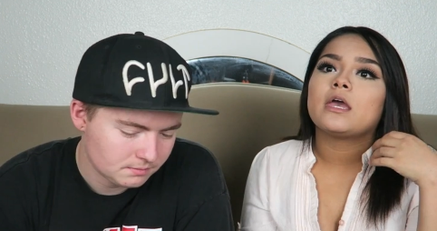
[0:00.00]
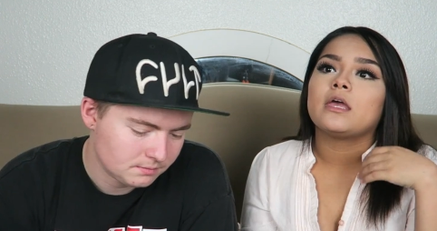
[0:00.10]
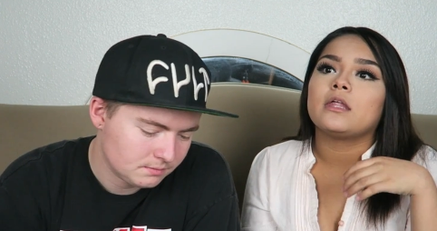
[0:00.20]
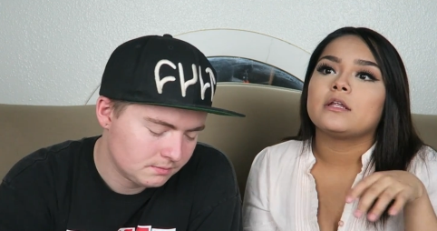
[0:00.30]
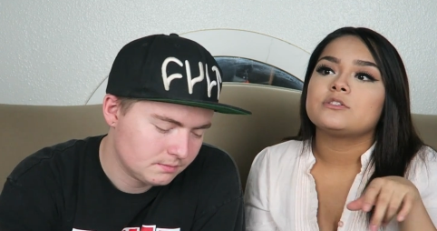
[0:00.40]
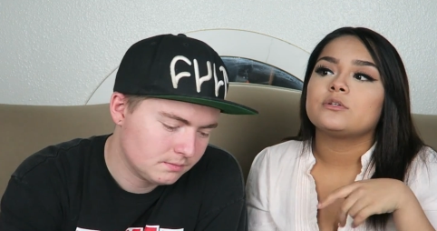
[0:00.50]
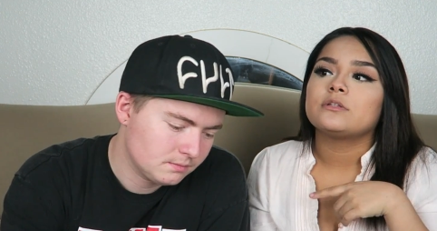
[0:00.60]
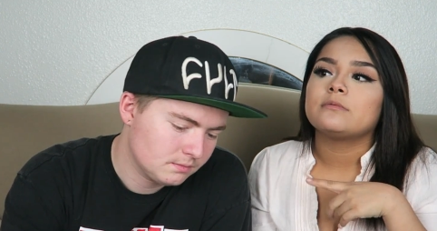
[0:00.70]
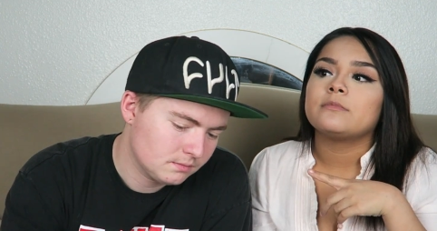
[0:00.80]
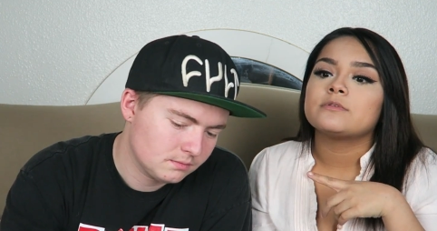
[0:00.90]
Speaker 1: and I
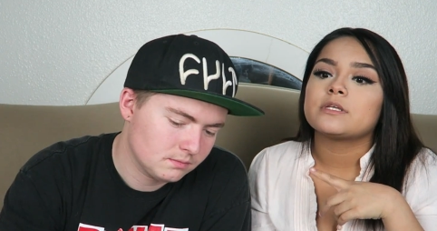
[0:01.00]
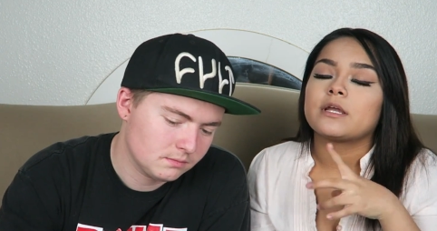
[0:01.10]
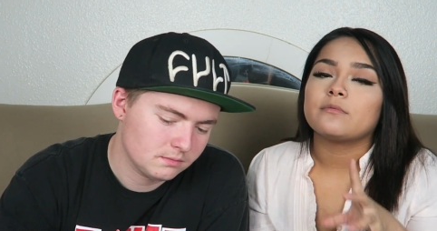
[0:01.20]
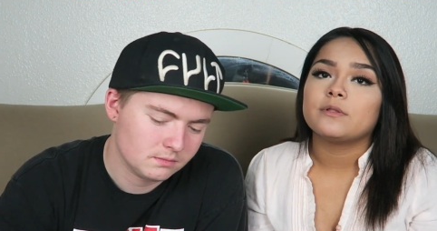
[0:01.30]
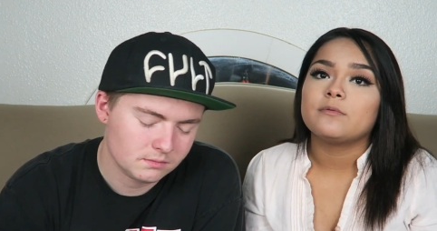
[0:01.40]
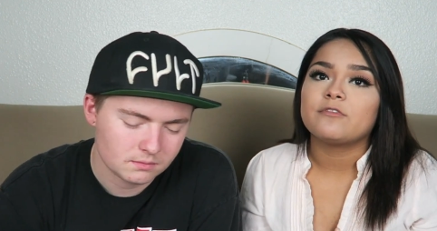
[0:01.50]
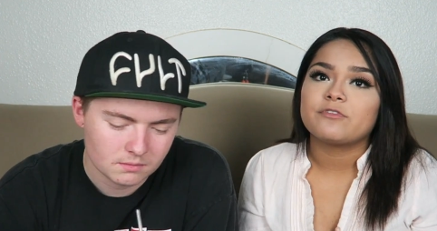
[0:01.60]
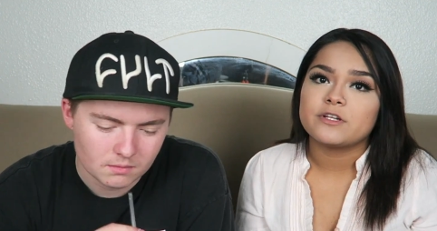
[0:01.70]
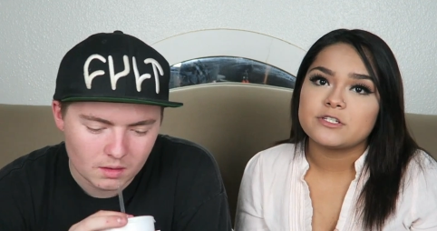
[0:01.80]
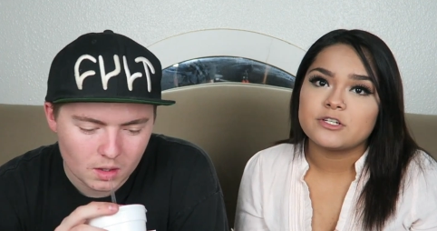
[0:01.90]
told him I was like, I really
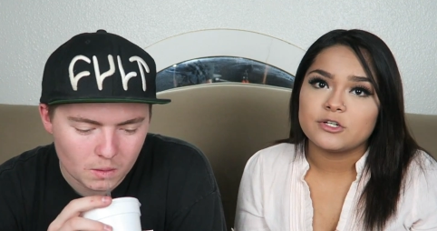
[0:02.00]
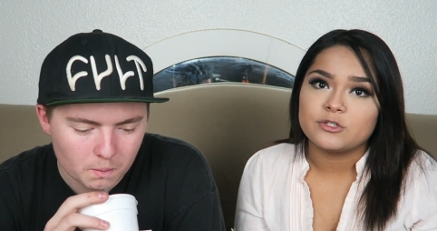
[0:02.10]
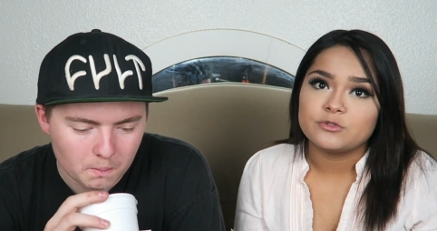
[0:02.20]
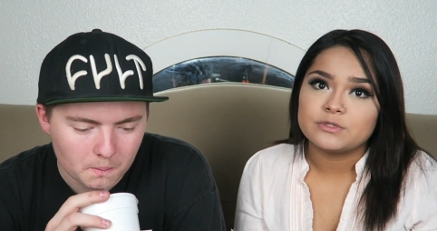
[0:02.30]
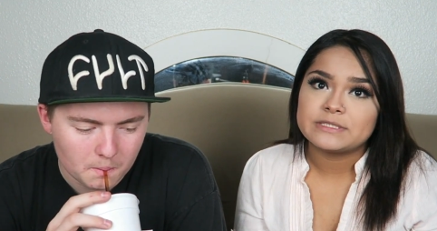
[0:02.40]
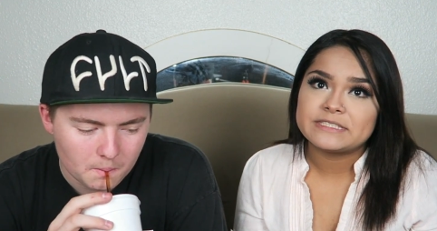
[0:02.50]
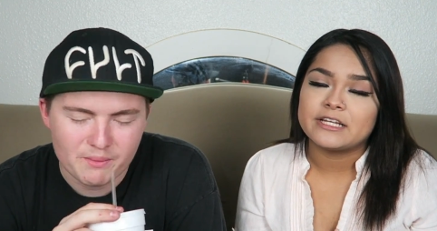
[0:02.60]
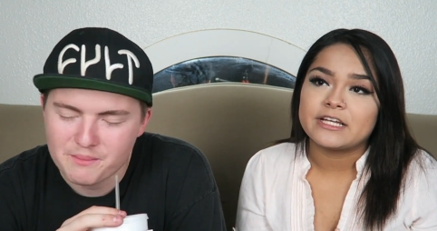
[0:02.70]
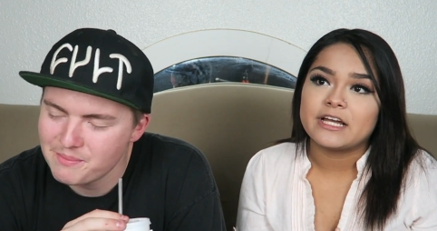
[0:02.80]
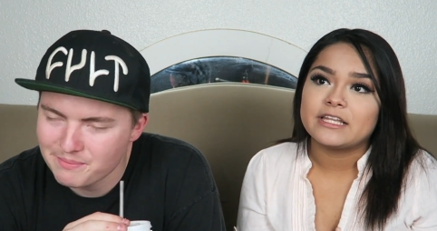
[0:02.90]
want French toast.
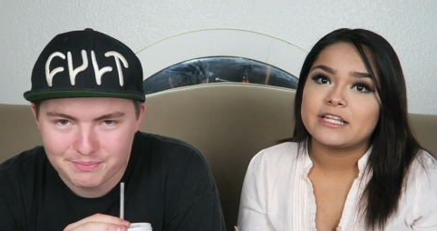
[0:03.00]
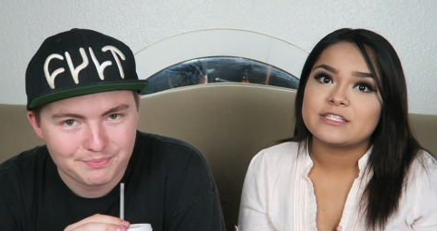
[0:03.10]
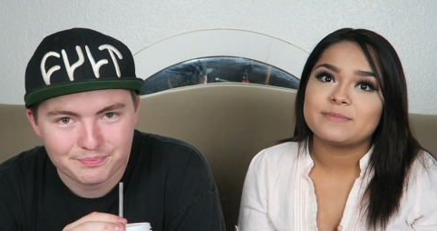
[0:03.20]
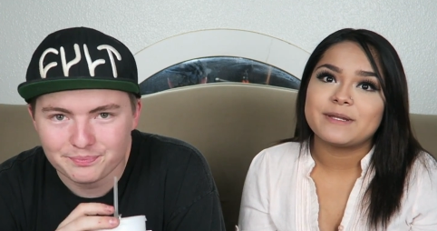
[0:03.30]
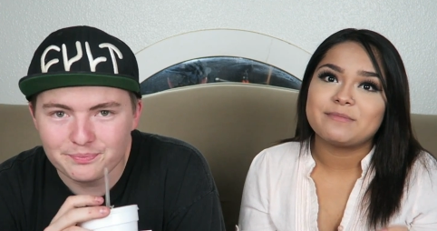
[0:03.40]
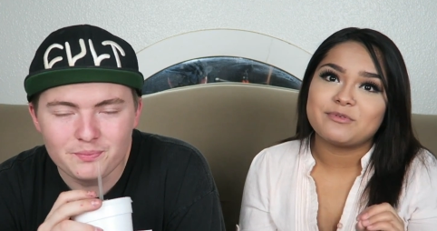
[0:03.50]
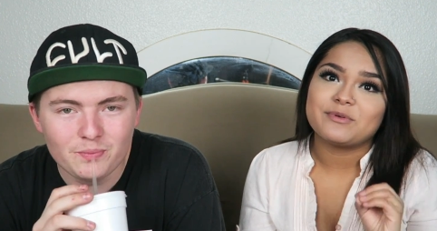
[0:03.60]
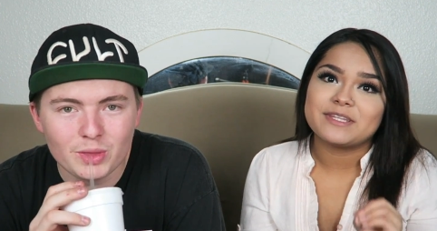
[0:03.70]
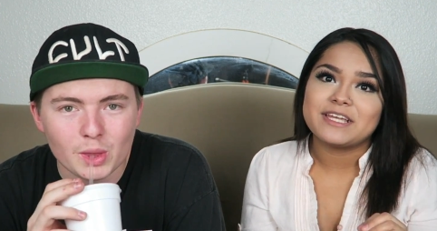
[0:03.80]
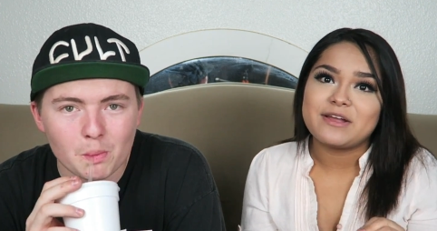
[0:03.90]
Like, that's my number
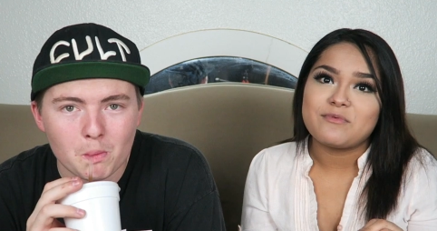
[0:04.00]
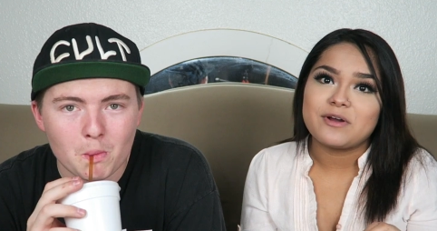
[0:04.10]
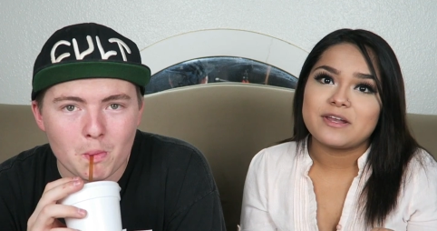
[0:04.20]
one thing I